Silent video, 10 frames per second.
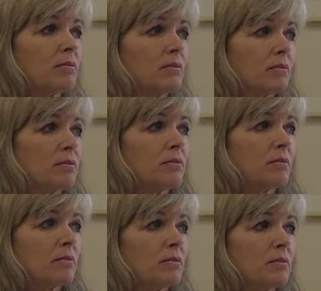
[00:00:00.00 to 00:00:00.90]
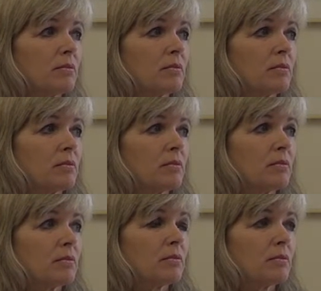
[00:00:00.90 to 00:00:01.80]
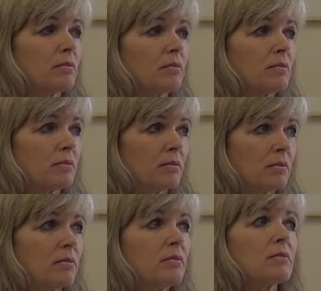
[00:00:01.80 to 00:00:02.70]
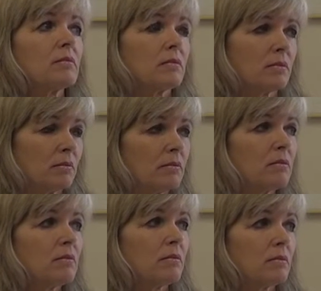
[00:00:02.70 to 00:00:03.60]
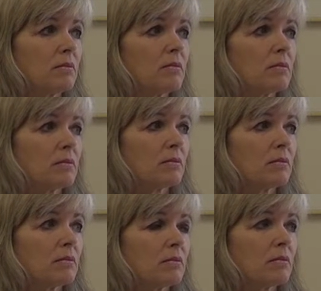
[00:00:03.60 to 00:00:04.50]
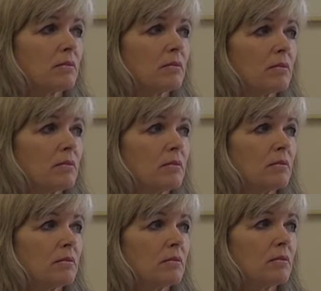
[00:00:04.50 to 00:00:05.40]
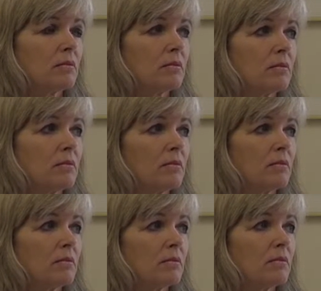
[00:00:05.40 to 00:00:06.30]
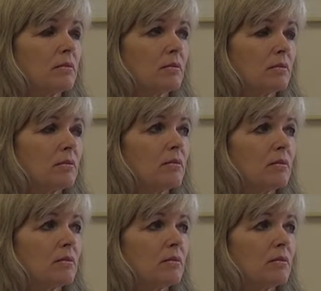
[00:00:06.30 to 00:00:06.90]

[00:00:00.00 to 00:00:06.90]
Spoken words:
(silent)